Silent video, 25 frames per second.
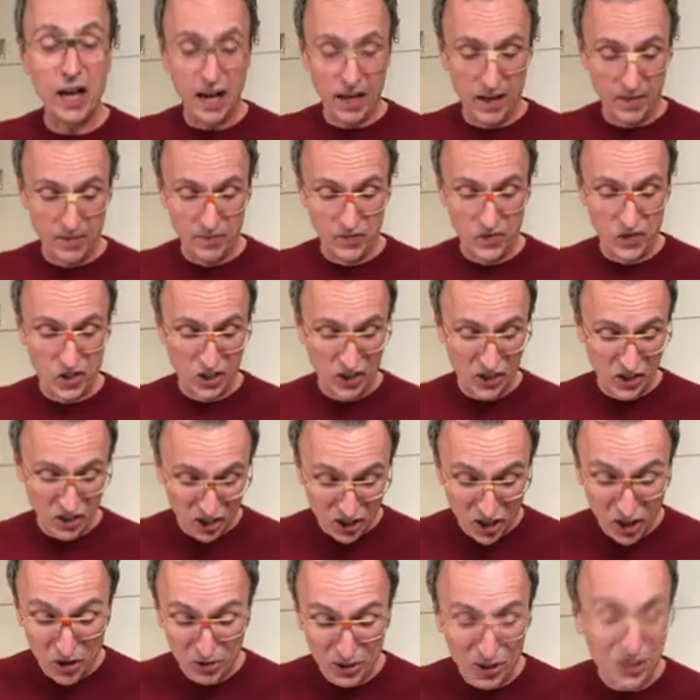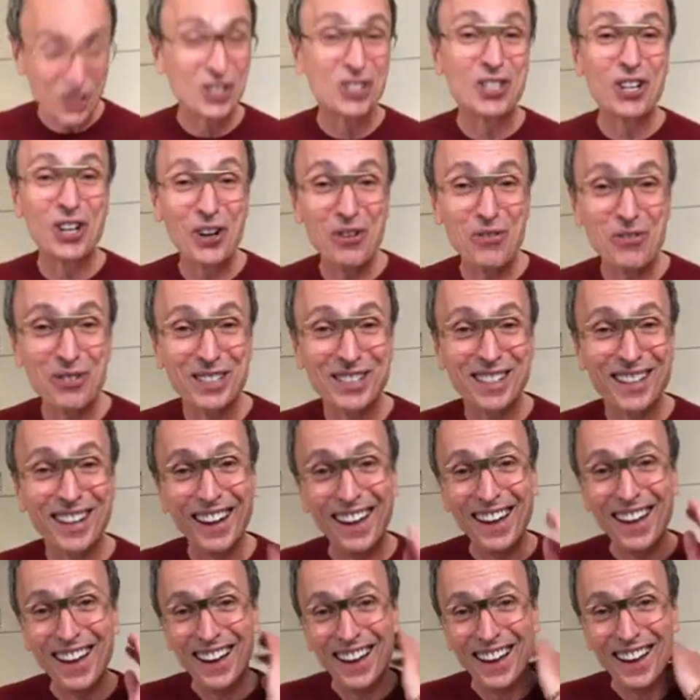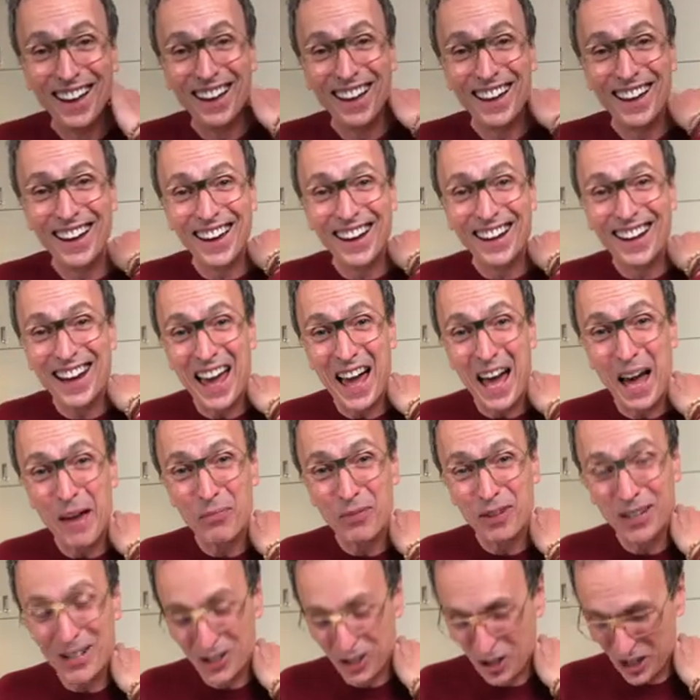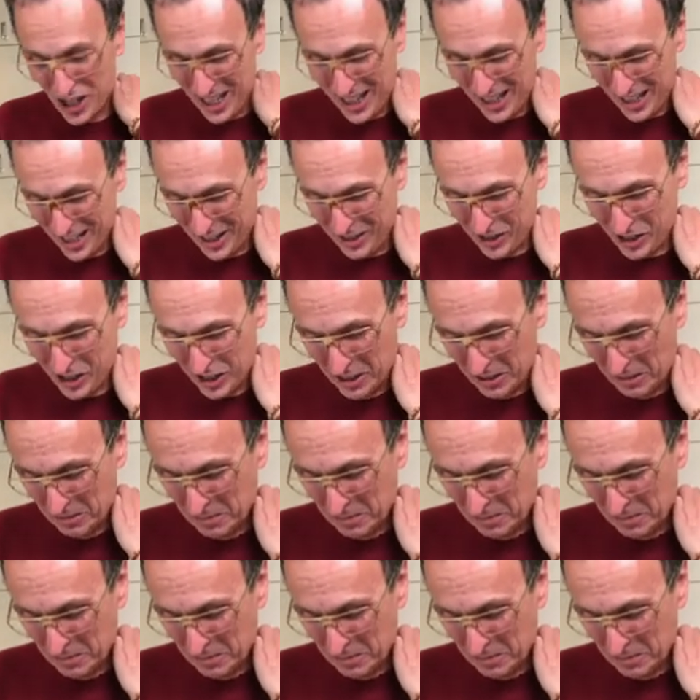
I'm just so stoked and happy to see this.